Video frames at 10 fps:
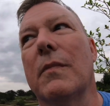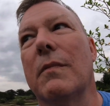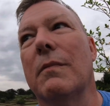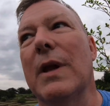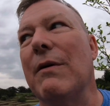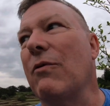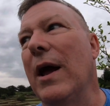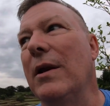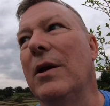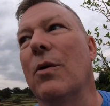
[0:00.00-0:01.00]
never
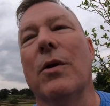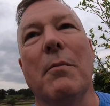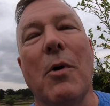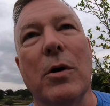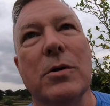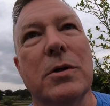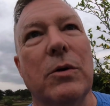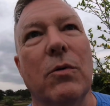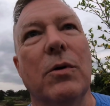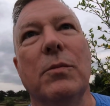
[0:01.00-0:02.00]
had to go to the
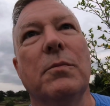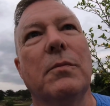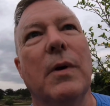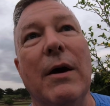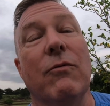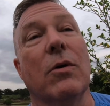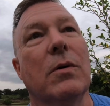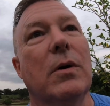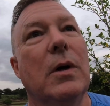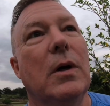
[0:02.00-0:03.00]
emergency room ever
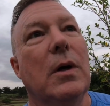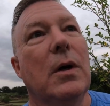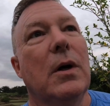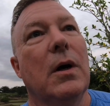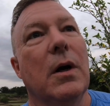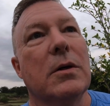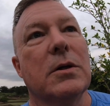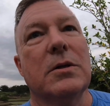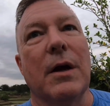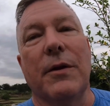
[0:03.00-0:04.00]

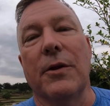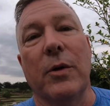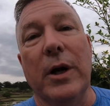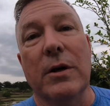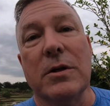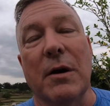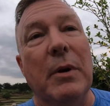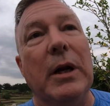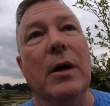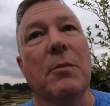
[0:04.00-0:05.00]
since the 3 years I've
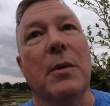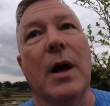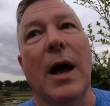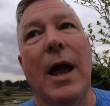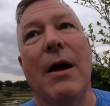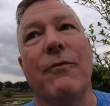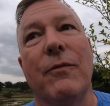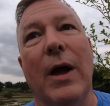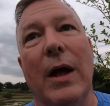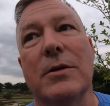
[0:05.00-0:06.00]
been here. But I have
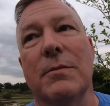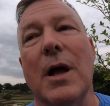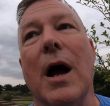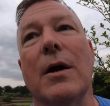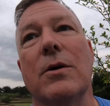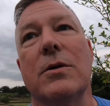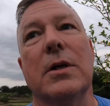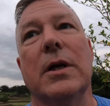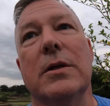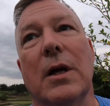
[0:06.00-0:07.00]
had some doctors,
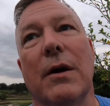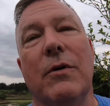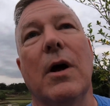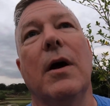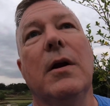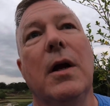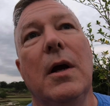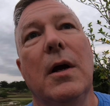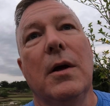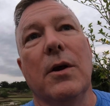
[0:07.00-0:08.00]
things that I've done.
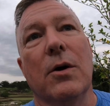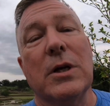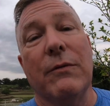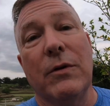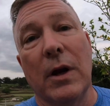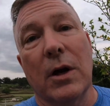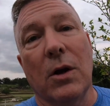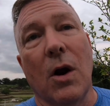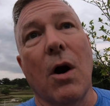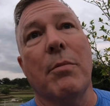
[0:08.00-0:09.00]
Those I've done at
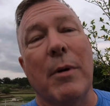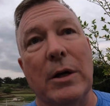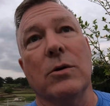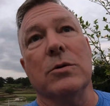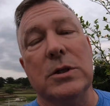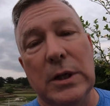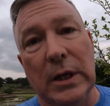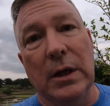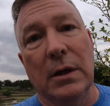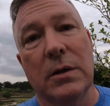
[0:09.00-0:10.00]
Clark Medical
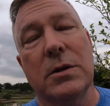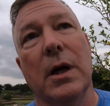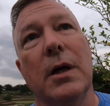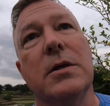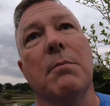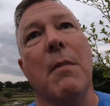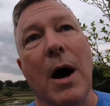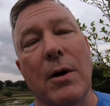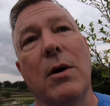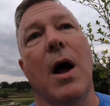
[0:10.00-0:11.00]
City. It's a
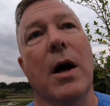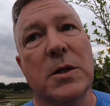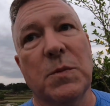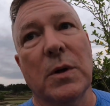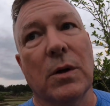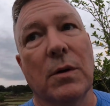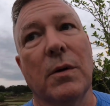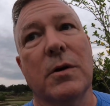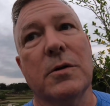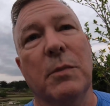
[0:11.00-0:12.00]
modern
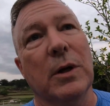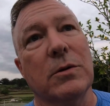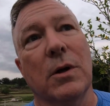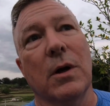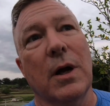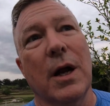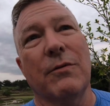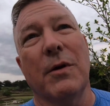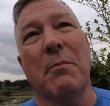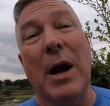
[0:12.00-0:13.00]
hospital. It's built on a kind
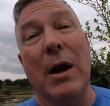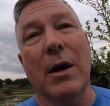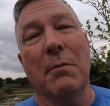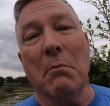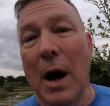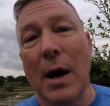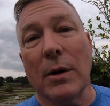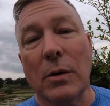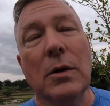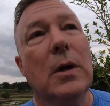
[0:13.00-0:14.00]
of an American model.